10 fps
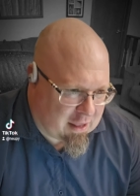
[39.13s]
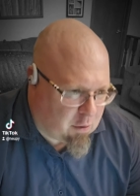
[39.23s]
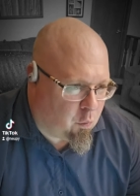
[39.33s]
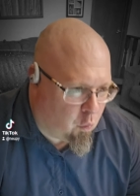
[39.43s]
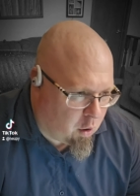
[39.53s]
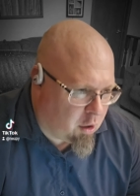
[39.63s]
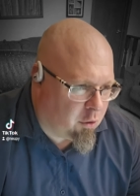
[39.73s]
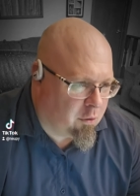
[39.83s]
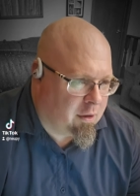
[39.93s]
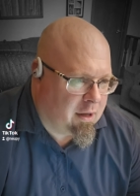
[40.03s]
They
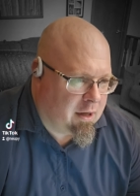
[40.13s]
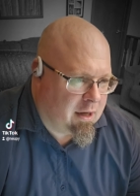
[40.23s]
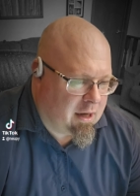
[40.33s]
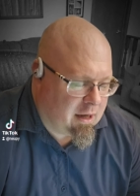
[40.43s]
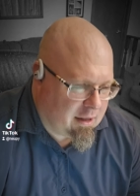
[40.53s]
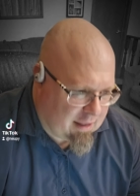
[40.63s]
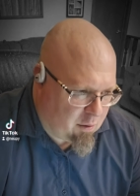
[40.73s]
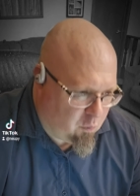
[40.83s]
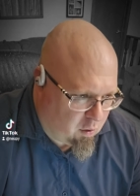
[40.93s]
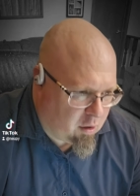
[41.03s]
will
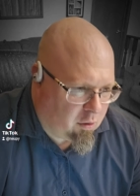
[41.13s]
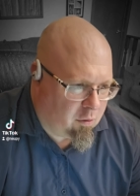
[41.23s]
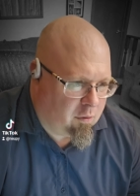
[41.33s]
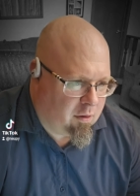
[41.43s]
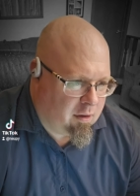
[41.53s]
they will